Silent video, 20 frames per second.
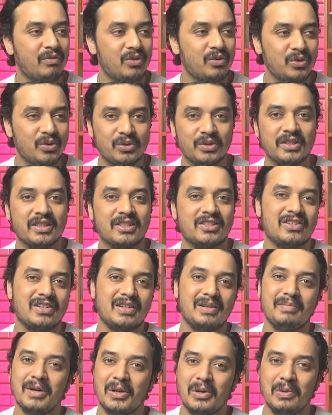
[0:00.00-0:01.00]
to do the string
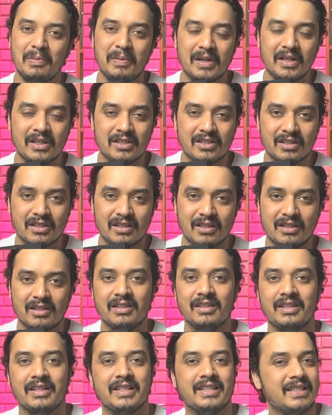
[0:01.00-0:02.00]
manipulation,
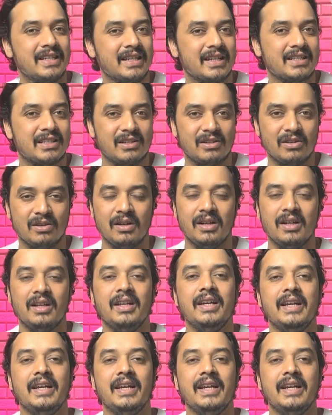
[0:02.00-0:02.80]
regex and all.